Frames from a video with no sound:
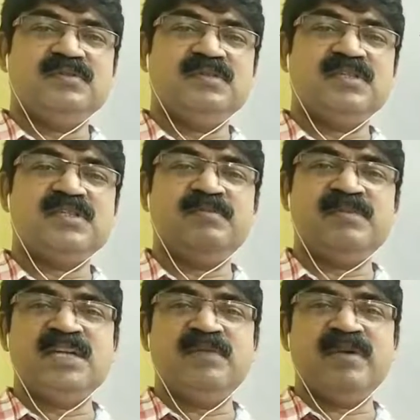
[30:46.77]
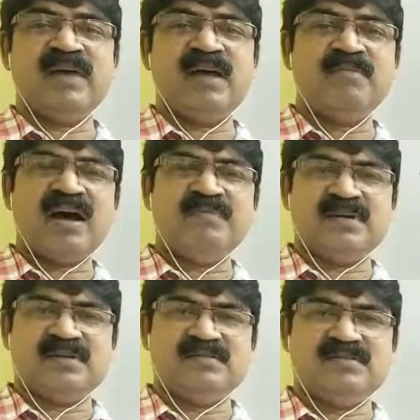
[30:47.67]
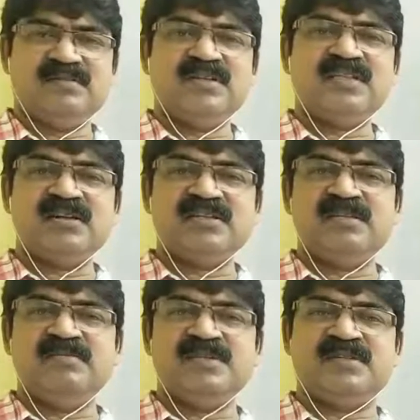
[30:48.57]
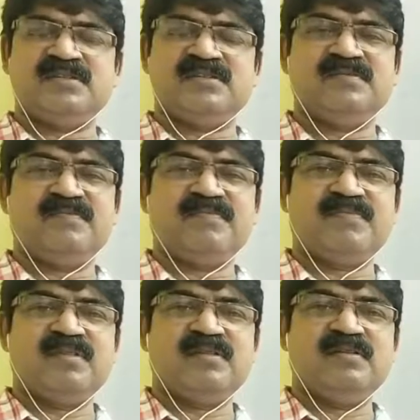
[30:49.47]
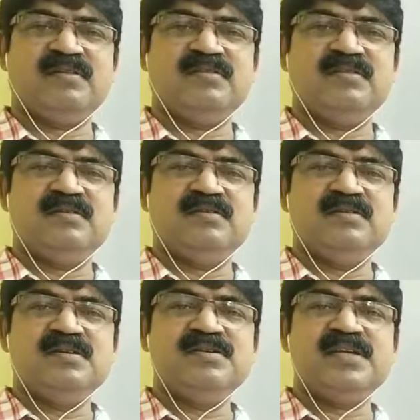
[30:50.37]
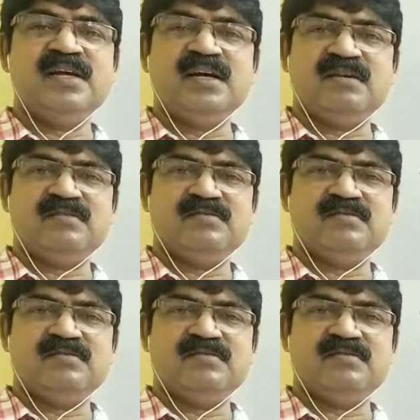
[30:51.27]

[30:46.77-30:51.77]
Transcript: the service given by a barber. These are all services. Singer.